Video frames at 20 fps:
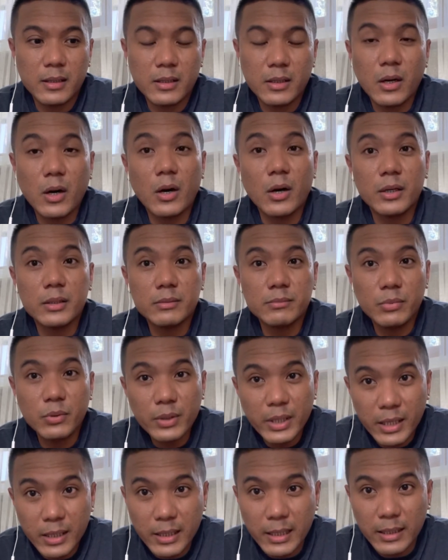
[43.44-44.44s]
On
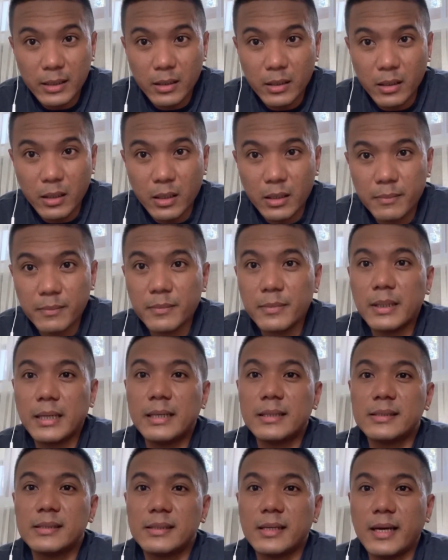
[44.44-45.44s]
Booking.com,
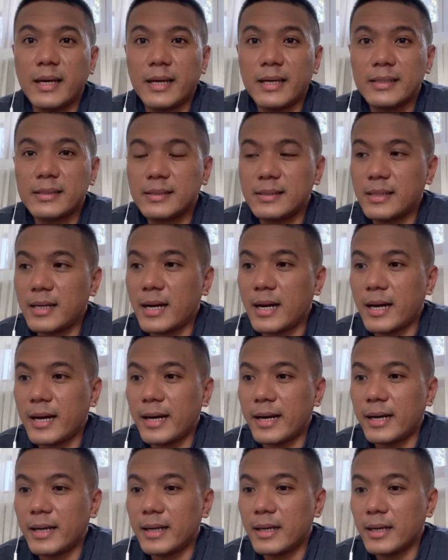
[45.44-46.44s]
it says
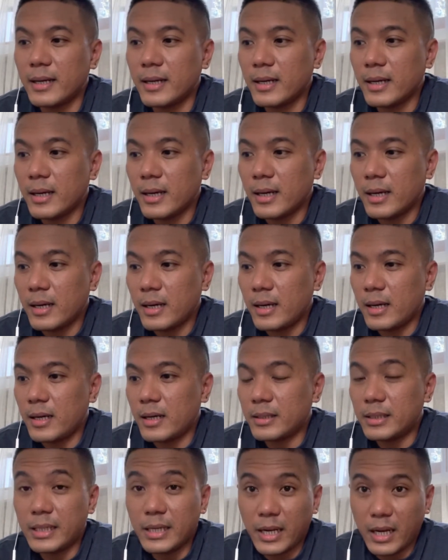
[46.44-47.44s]
that
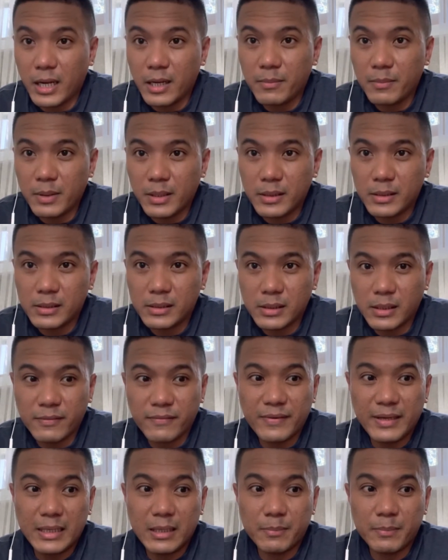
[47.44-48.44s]
the name is
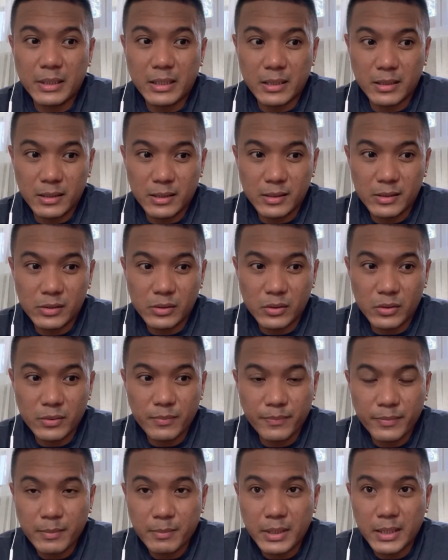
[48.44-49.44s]
Villa Paradiso,
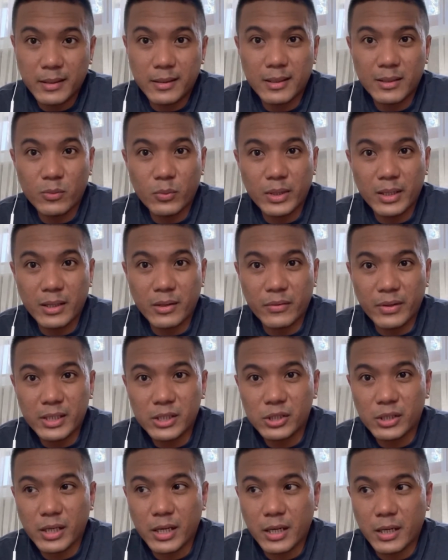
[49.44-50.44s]
but then when I
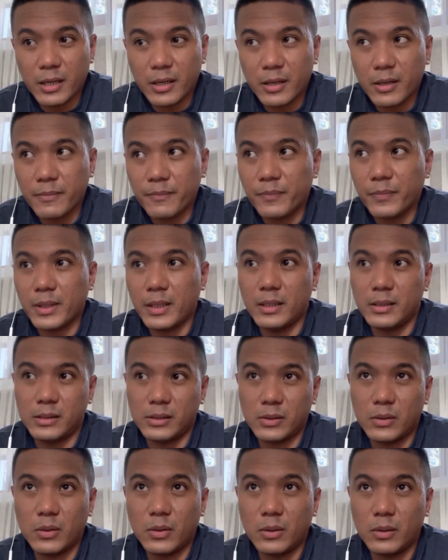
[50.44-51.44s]
reach here, it's
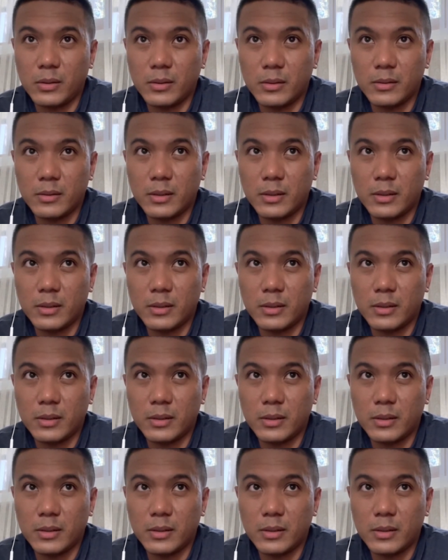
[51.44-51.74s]
called